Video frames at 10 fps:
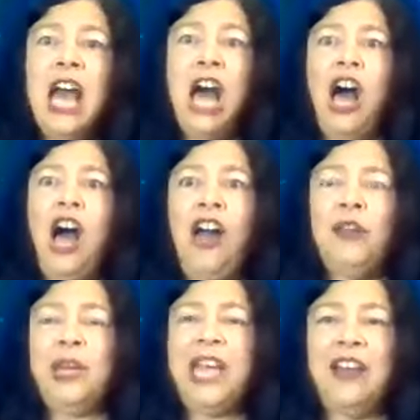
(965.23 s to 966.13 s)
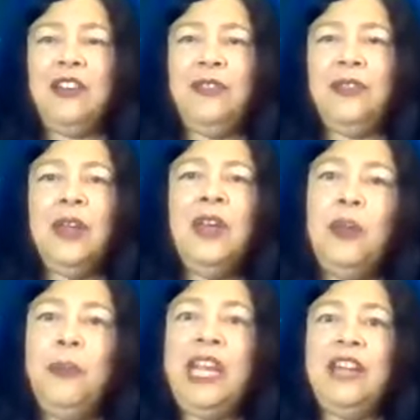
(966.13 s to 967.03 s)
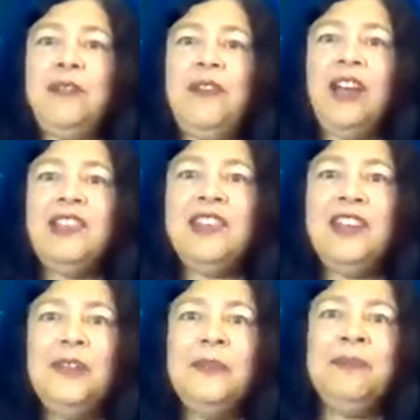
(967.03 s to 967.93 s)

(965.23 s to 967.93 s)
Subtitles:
Her heart began to beat faster.